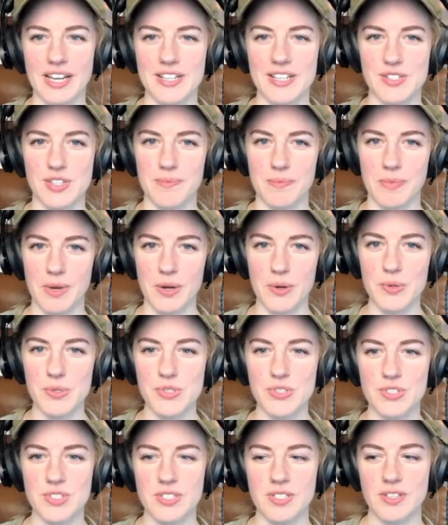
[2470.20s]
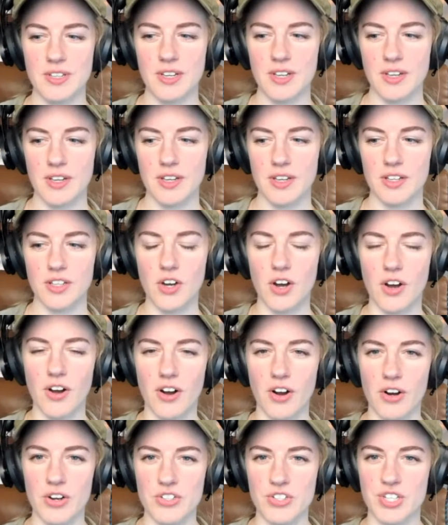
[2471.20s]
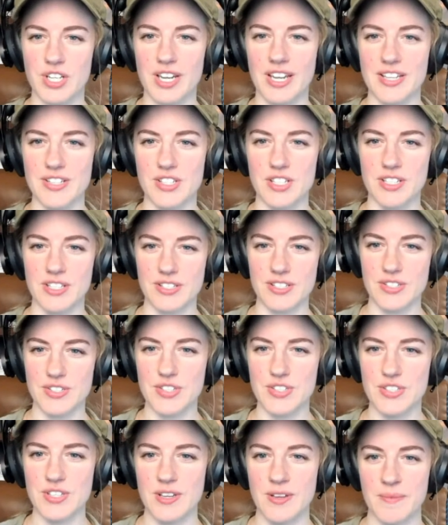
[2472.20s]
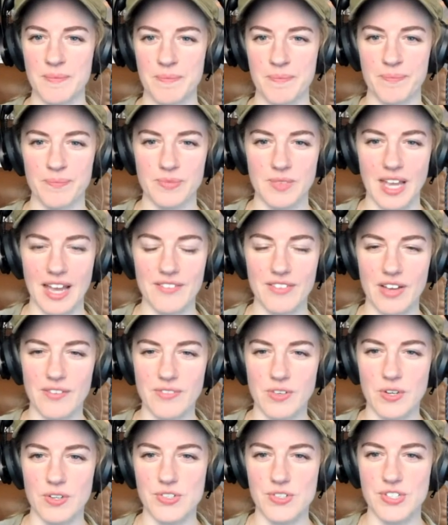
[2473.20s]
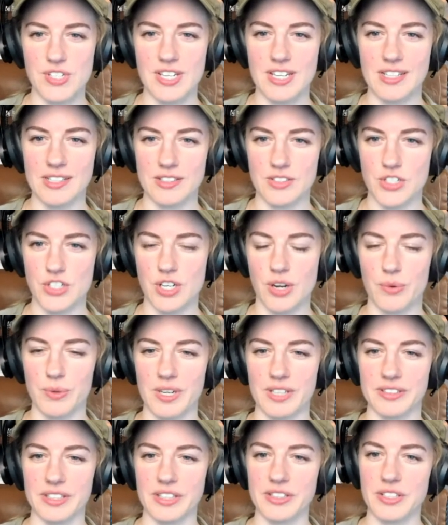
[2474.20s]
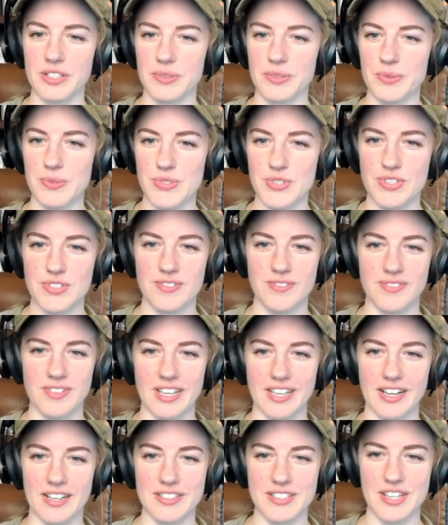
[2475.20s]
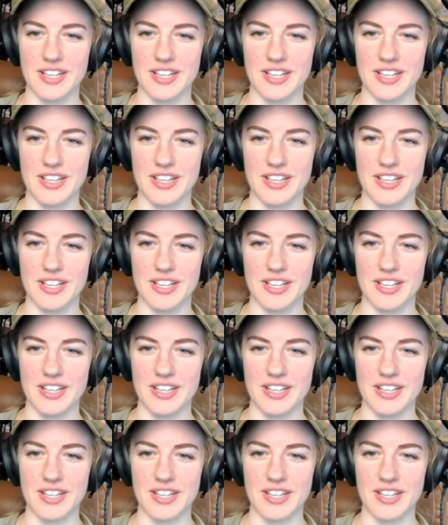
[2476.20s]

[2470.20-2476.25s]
has the most car chases I've ever seen shown on the news, like on